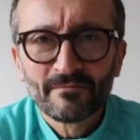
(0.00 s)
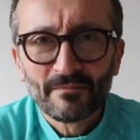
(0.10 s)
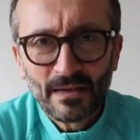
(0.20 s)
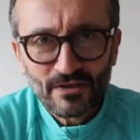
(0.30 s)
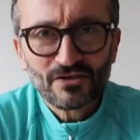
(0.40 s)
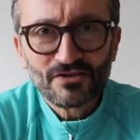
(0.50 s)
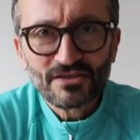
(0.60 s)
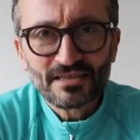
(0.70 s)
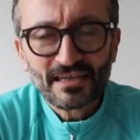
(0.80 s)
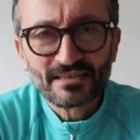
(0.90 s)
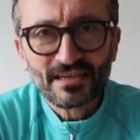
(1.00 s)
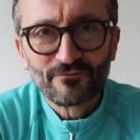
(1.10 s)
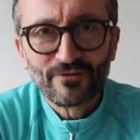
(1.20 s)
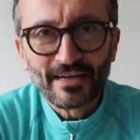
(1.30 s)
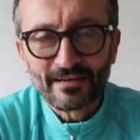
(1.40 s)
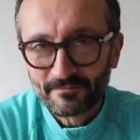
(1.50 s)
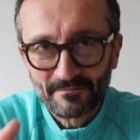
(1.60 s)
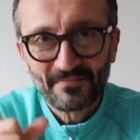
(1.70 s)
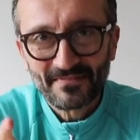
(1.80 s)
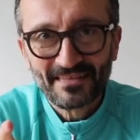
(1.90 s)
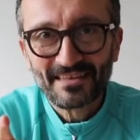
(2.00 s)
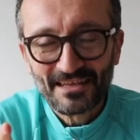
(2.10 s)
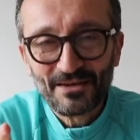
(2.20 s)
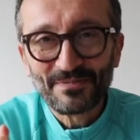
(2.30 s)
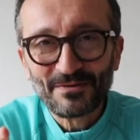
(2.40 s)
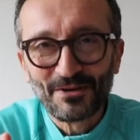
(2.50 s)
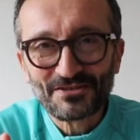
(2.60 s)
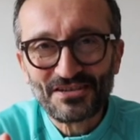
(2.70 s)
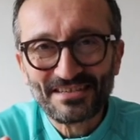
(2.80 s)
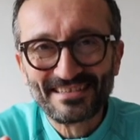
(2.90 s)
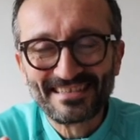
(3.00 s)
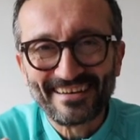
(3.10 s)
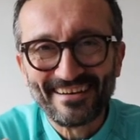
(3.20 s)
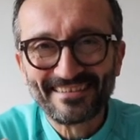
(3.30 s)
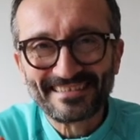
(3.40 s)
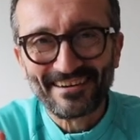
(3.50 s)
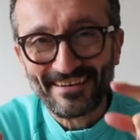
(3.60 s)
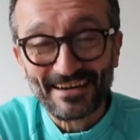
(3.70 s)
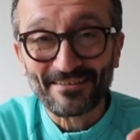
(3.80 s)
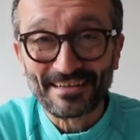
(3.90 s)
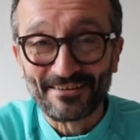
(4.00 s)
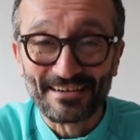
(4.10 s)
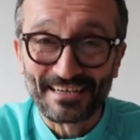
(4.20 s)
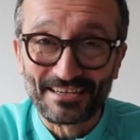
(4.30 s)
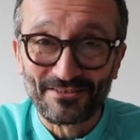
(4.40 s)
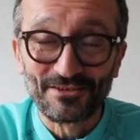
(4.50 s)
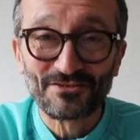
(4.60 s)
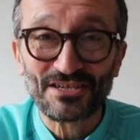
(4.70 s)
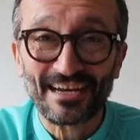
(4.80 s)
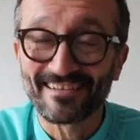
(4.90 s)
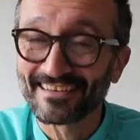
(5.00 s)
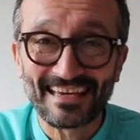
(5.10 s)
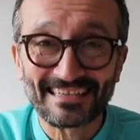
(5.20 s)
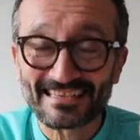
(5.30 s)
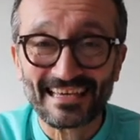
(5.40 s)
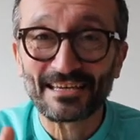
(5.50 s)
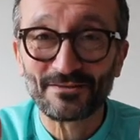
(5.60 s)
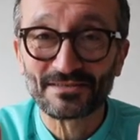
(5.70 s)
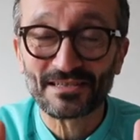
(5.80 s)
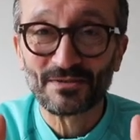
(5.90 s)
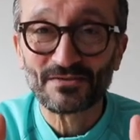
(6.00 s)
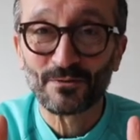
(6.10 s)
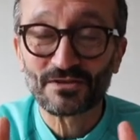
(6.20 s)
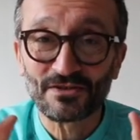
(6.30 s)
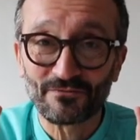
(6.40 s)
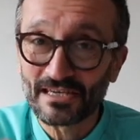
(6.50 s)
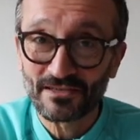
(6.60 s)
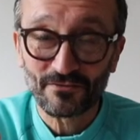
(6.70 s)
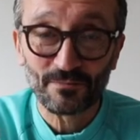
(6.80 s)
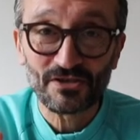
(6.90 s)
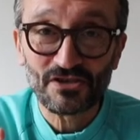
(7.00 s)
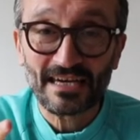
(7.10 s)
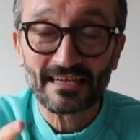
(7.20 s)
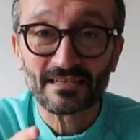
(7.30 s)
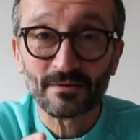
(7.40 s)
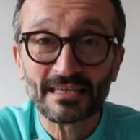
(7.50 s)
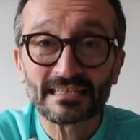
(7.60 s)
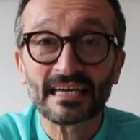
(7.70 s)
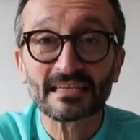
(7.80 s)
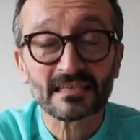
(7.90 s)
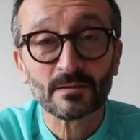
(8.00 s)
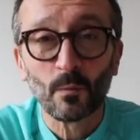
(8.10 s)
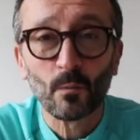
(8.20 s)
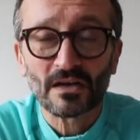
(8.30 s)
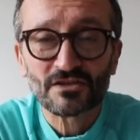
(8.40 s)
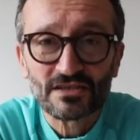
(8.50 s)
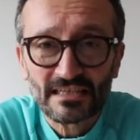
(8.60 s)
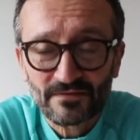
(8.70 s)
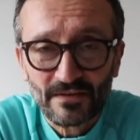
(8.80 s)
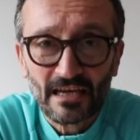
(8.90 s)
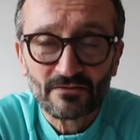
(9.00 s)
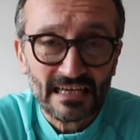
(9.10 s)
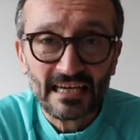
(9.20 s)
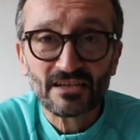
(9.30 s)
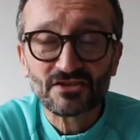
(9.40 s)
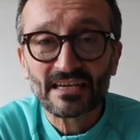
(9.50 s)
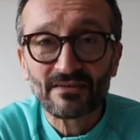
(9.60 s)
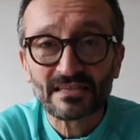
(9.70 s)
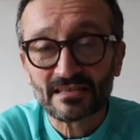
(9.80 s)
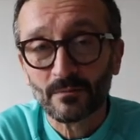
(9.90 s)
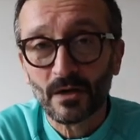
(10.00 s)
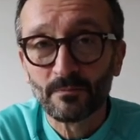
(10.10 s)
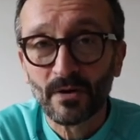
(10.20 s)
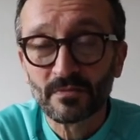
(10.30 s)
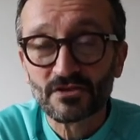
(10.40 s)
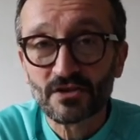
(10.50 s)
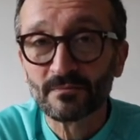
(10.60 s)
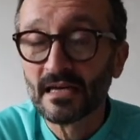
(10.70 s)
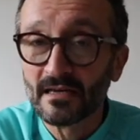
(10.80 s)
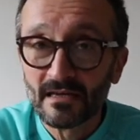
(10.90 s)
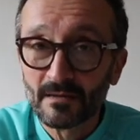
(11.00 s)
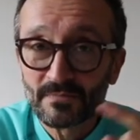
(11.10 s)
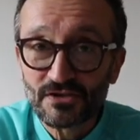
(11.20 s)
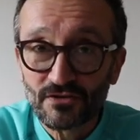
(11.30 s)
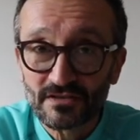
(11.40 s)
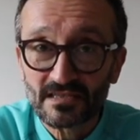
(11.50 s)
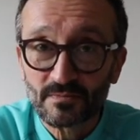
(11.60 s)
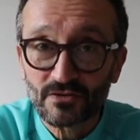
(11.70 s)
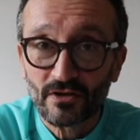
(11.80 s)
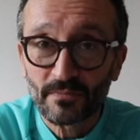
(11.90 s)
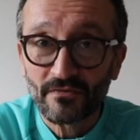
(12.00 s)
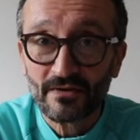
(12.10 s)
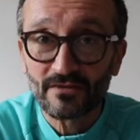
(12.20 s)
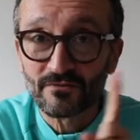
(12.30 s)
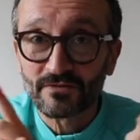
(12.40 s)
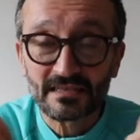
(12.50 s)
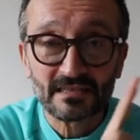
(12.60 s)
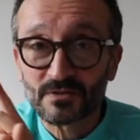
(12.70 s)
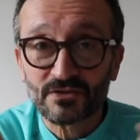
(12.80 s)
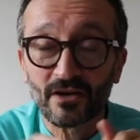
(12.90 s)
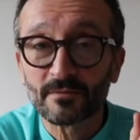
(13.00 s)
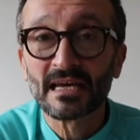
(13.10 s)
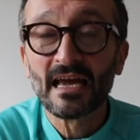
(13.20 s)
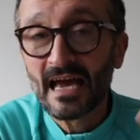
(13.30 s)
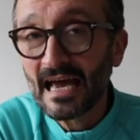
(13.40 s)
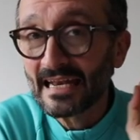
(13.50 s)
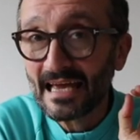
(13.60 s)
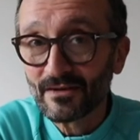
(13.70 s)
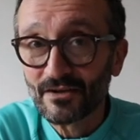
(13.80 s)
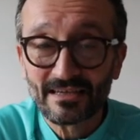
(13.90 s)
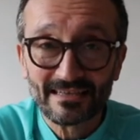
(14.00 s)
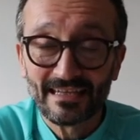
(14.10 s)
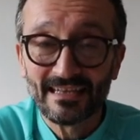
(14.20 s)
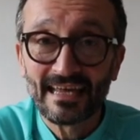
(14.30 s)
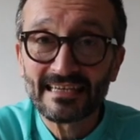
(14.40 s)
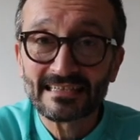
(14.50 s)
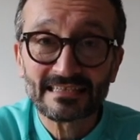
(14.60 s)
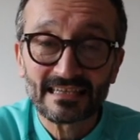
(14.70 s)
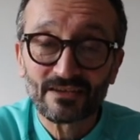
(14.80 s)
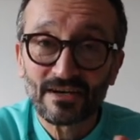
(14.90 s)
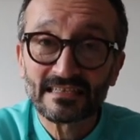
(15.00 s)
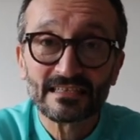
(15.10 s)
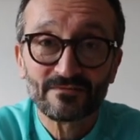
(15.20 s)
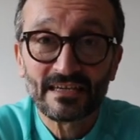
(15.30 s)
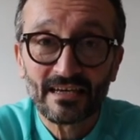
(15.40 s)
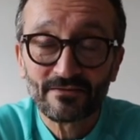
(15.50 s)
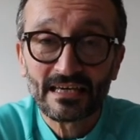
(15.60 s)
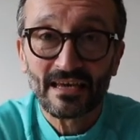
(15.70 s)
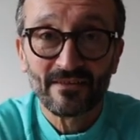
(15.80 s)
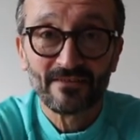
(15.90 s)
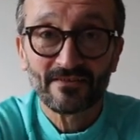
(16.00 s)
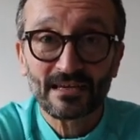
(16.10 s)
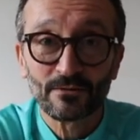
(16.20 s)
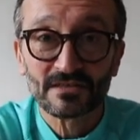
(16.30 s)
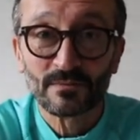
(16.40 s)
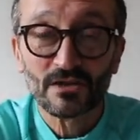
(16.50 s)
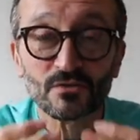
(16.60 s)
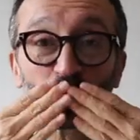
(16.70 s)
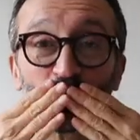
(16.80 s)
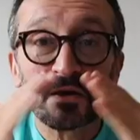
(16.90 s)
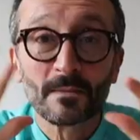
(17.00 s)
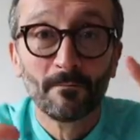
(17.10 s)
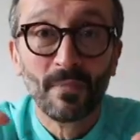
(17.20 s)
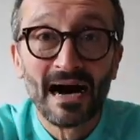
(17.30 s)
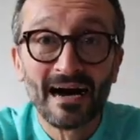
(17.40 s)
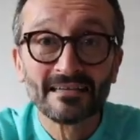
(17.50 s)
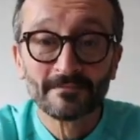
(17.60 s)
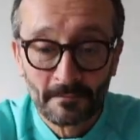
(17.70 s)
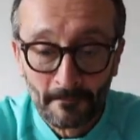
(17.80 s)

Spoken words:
Maybe I should stick to the running. You've been watching Donato here on the Running Guru channel. Yes, thank you all so much for watching. Really do appreciate the time that you take to come and watch these videos each and every time I publish them. Be sure to subscribe if you haven't already subscribed, and have a look at the latest and greatest video there. Thank you all so much. Bye.